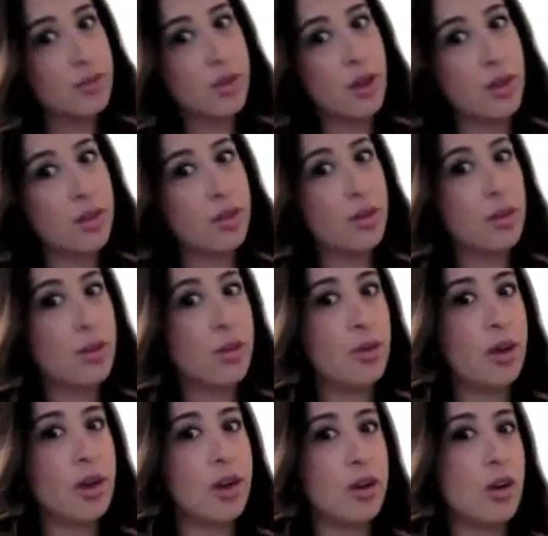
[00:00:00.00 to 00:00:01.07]
I've gone through
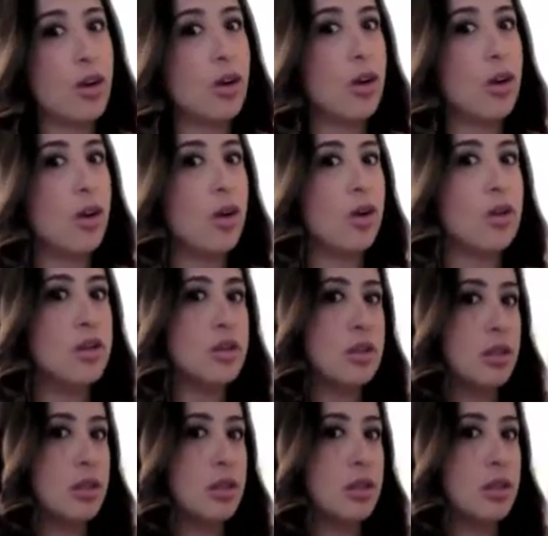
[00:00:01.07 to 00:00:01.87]
and curled